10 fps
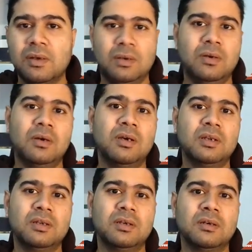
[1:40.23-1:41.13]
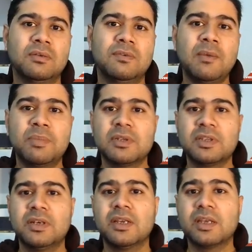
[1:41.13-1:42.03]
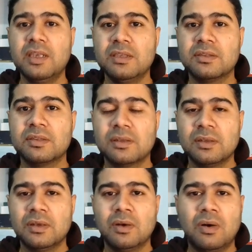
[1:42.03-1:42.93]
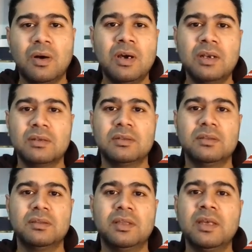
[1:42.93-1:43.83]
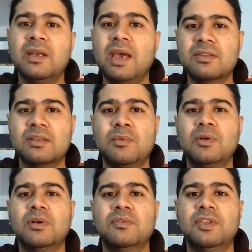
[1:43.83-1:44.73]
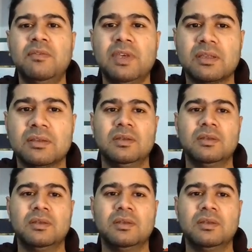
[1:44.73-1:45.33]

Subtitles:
or 5% decrease or there X amount of saving?